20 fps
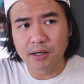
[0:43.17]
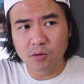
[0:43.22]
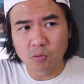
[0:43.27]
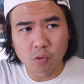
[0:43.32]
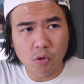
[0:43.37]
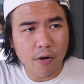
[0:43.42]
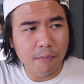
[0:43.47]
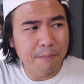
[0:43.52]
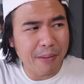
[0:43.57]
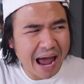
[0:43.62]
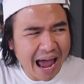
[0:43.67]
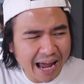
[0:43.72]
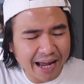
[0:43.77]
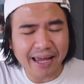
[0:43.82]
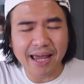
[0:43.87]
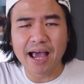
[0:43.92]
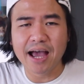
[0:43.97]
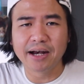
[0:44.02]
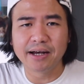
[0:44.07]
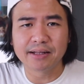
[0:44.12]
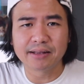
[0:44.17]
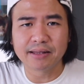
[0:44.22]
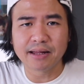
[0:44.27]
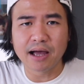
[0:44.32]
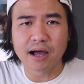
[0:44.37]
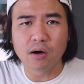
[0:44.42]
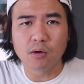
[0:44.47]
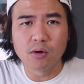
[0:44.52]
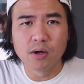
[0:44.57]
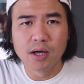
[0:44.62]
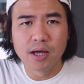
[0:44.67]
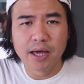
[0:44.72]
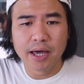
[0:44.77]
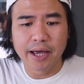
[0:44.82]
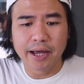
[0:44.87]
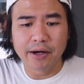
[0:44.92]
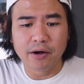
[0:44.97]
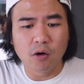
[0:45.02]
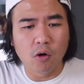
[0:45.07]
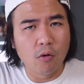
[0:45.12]
we're back at it now,
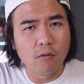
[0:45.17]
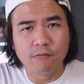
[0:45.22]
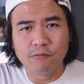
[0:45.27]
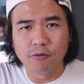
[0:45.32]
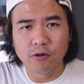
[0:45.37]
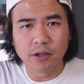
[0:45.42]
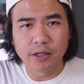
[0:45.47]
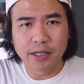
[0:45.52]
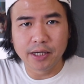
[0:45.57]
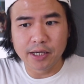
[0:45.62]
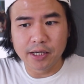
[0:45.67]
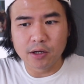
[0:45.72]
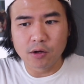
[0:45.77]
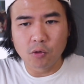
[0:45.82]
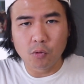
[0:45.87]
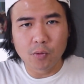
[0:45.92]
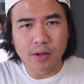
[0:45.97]
and hopefully